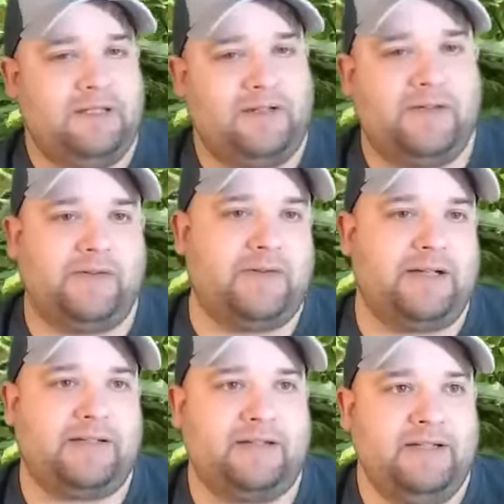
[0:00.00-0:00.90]
Those are
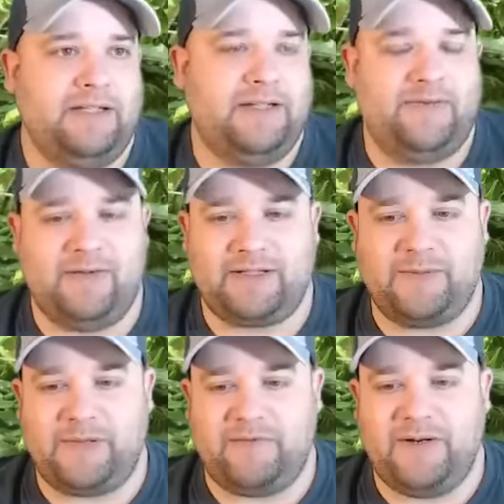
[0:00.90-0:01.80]
like, if you look at
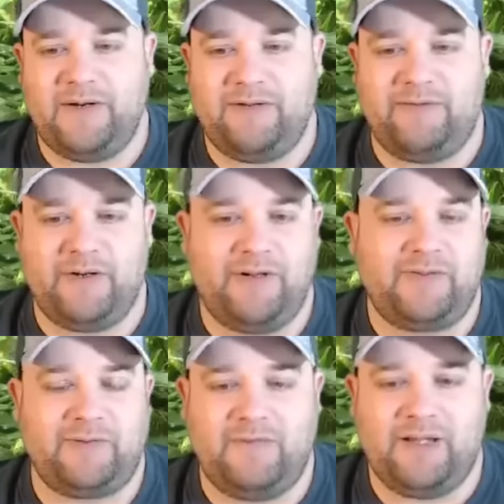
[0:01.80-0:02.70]
my very
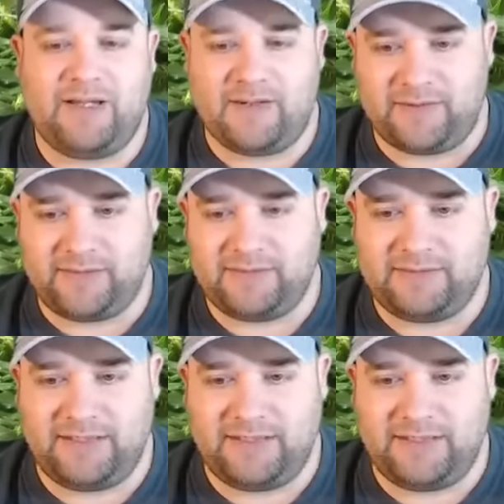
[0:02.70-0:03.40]
first videos,